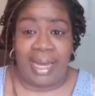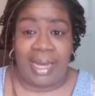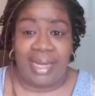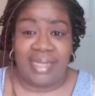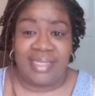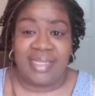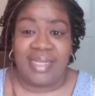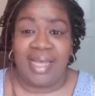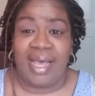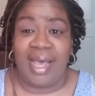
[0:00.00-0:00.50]

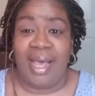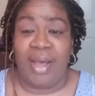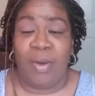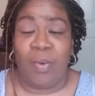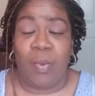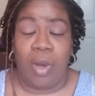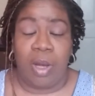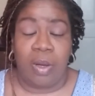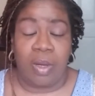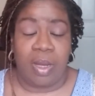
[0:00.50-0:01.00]
guys
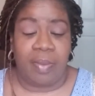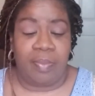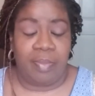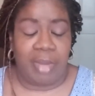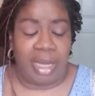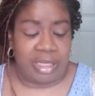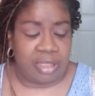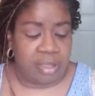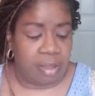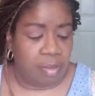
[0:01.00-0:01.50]
and welcome
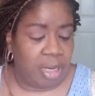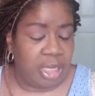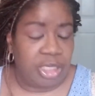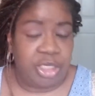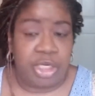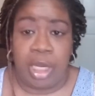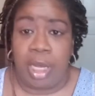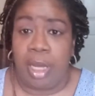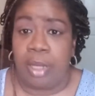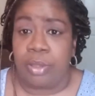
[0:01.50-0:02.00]
back to my
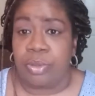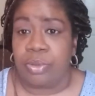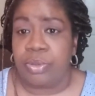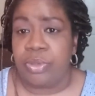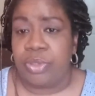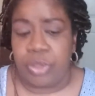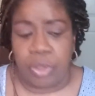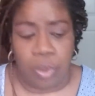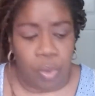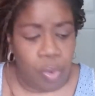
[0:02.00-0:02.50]
channel
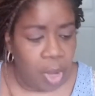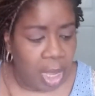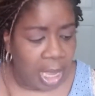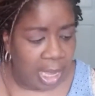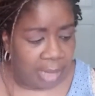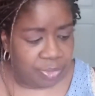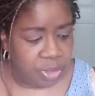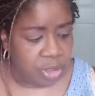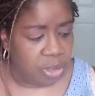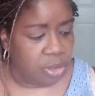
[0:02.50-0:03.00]
so
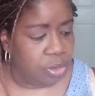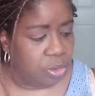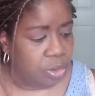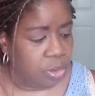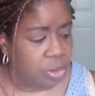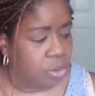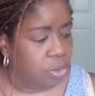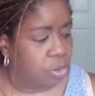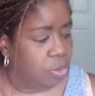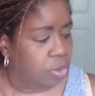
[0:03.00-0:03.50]
I'm
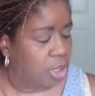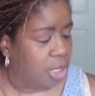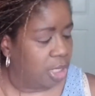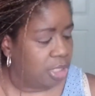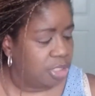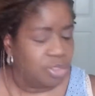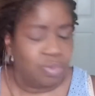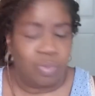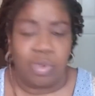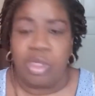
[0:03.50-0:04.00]
just I
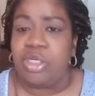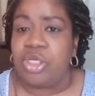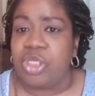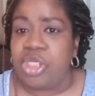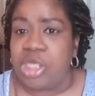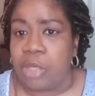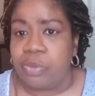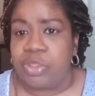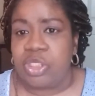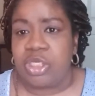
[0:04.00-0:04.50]
just wanted to
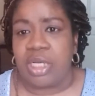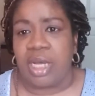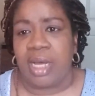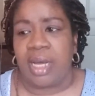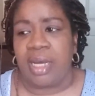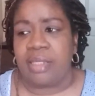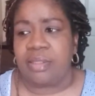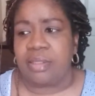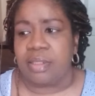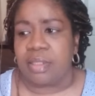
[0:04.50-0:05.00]
share with you
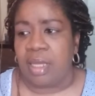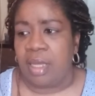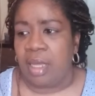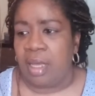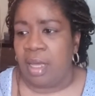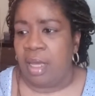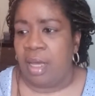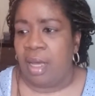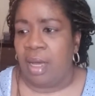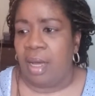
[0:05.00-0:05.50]
guys
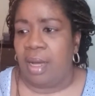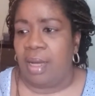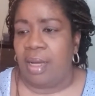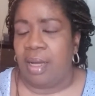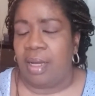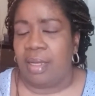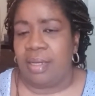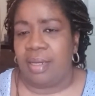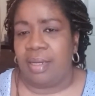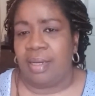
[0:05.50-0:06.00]

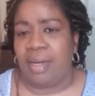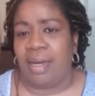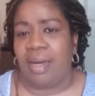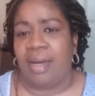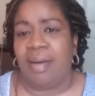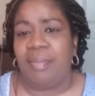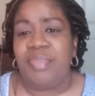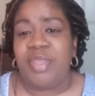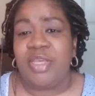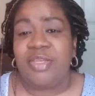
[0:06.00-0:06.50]

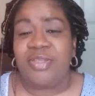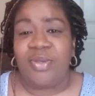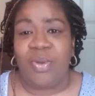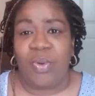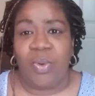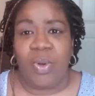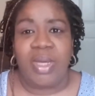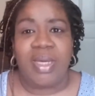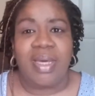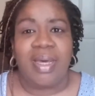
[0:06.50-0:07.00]
um this
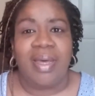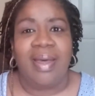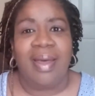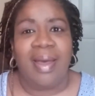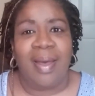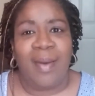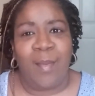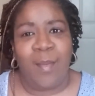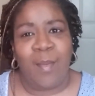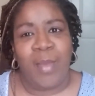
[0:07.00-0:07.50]
quick
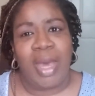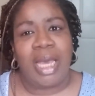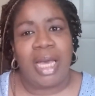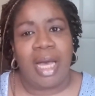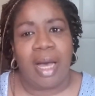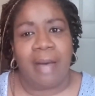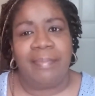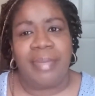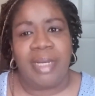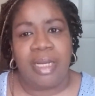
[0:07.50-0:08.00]

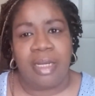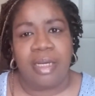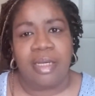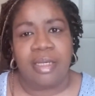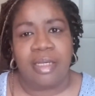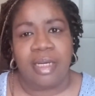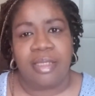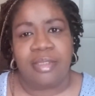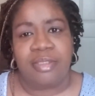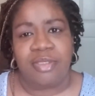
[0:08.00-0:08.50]
makeup
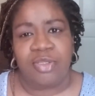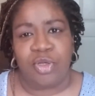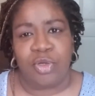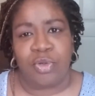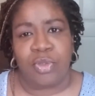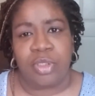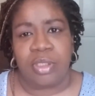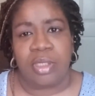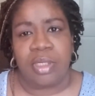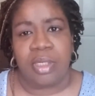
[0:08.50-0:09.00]
look
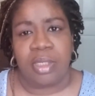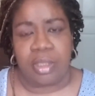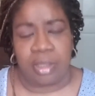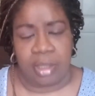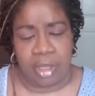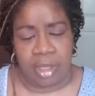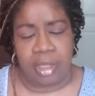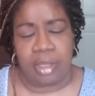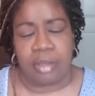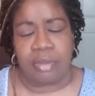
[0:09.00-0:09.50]
seriously
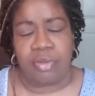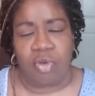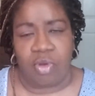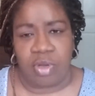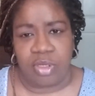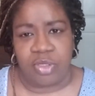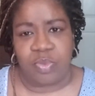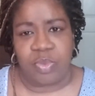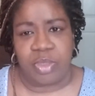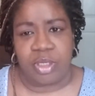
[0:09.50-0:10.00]
it is
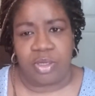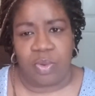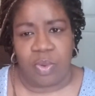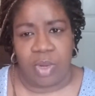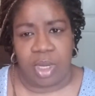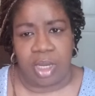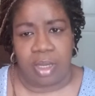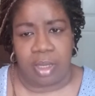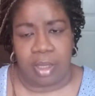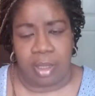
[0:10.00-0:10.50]
going to be
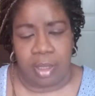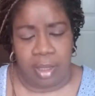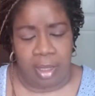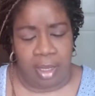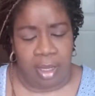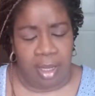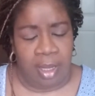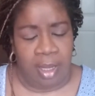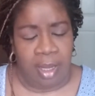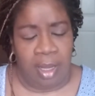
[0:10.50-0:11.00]
quick
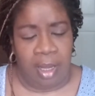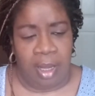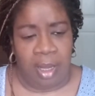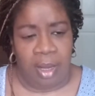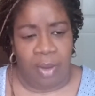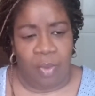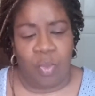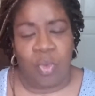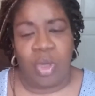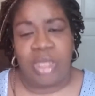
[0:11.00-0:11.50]

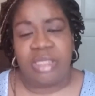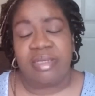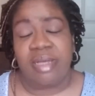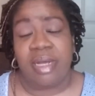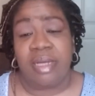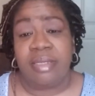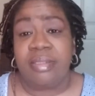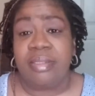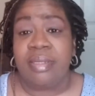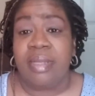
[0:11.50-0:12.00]
once
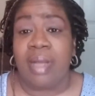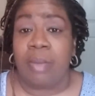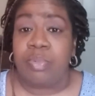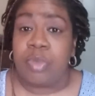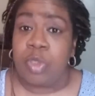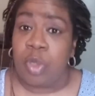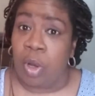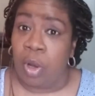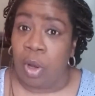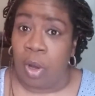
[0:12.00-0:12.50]
I stop
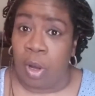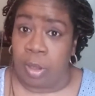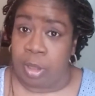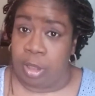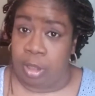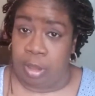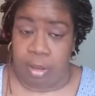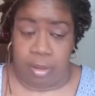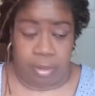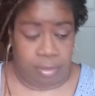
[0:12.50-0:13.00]

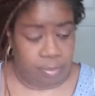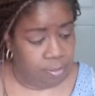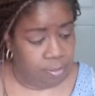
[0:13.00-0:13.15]
talking